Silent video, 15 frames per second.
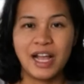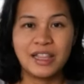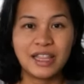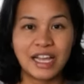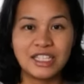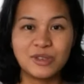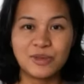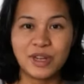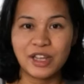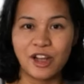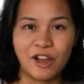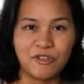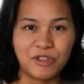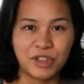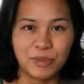And that's when I
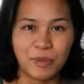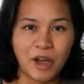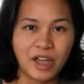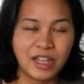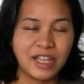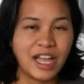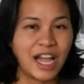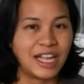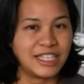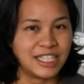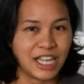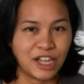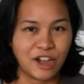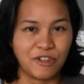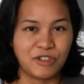offer the potty. I
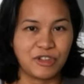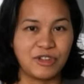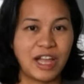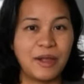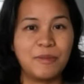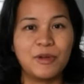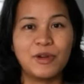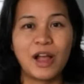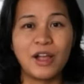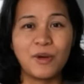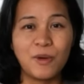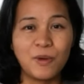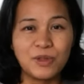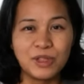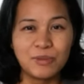take off their diaper. I
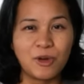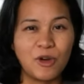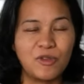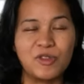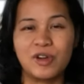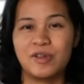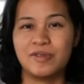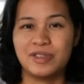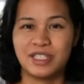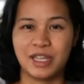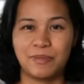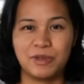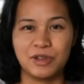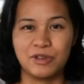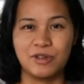hold them over a
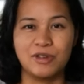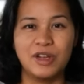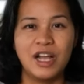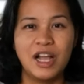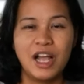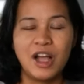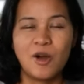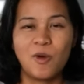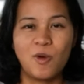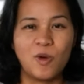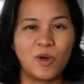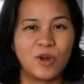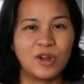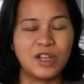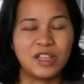receptacle
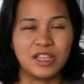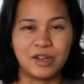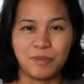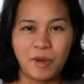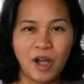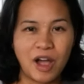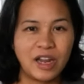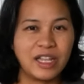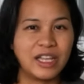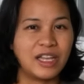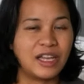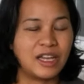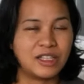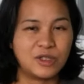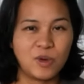or a little
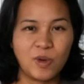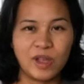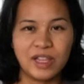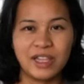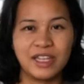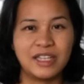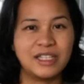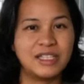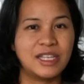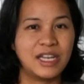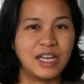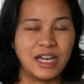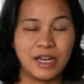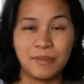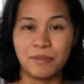potty, a toilet,
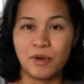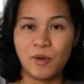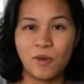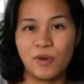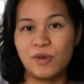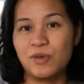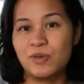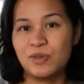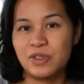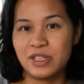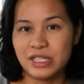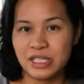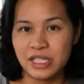or the